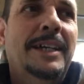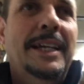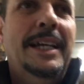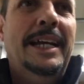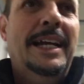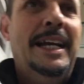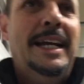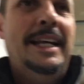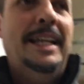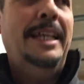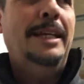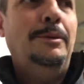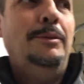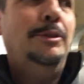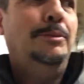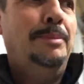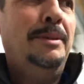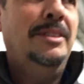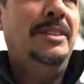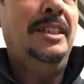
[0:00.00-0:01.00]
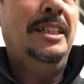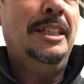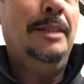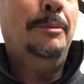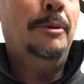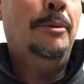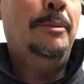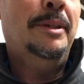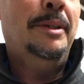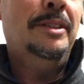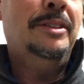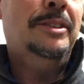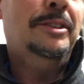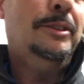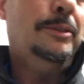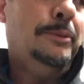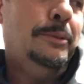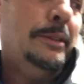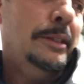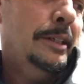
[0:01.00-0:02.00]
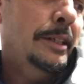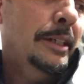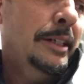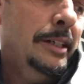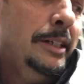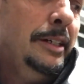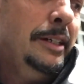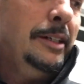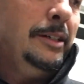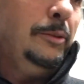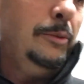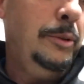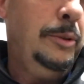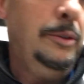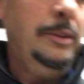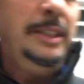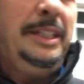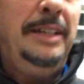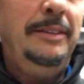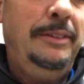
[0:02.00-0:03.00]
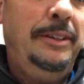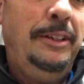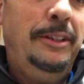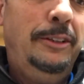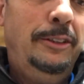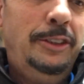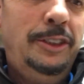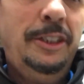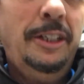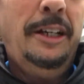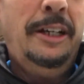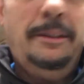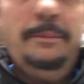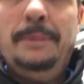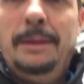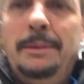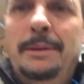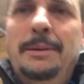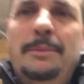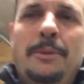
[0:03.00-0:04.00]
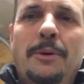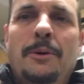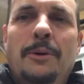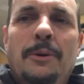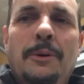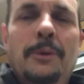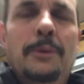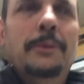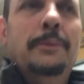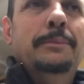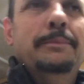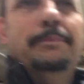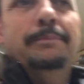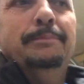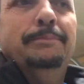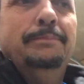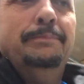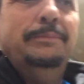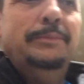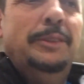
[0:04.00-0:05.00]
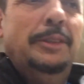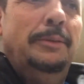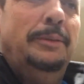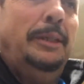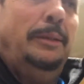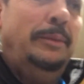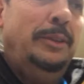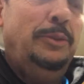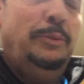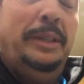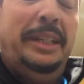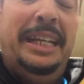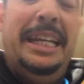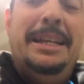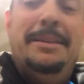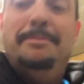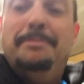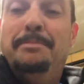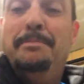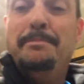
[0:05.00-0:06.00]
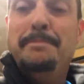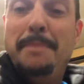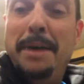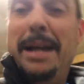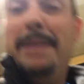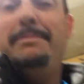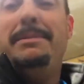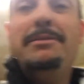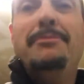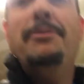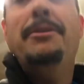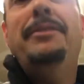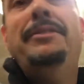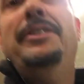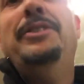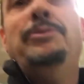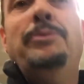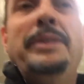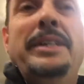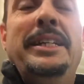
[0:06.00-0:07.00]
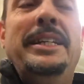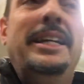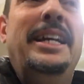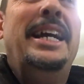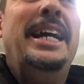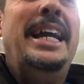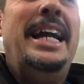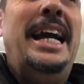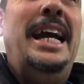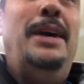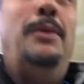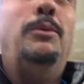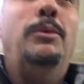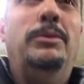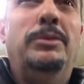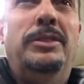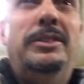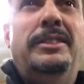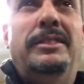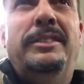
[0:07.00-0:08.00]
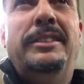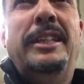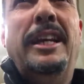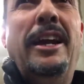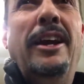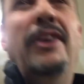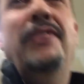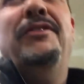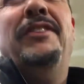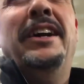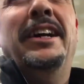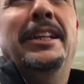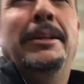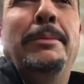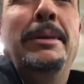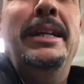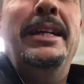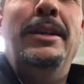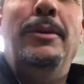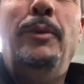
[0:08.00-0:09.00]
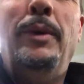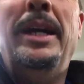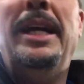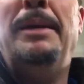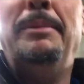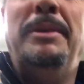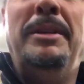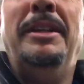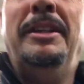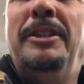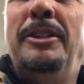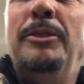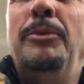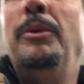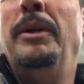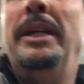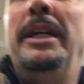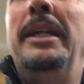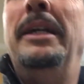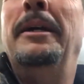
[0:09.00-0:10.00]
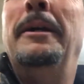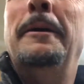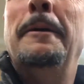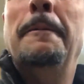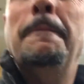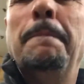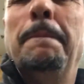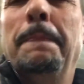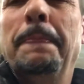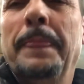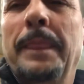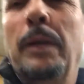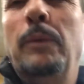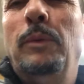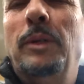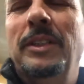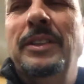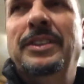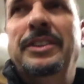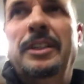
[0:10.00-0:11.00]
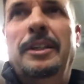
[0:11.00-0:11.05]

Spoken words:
and he was busy at the moment, so we're going to give it another shot, maybe tomorrow, sometime this week. It might be running this week. And what was terrifying to me in a way, but in a good way, was